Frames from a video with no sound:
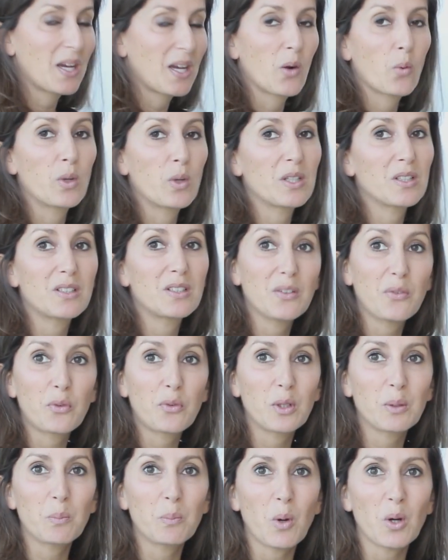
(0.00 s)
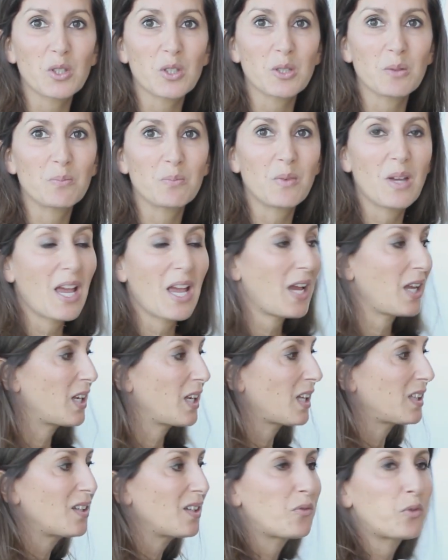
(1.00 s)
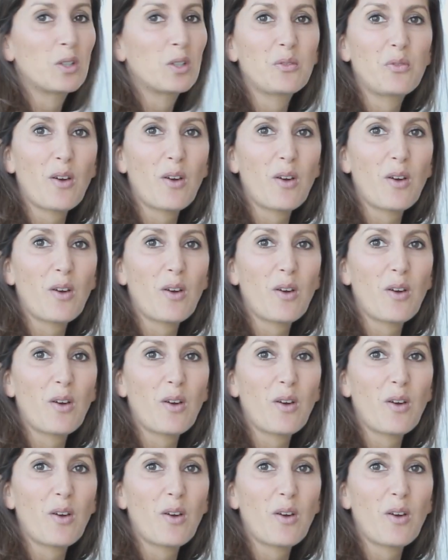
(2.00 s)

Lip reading: with a different bottom and a different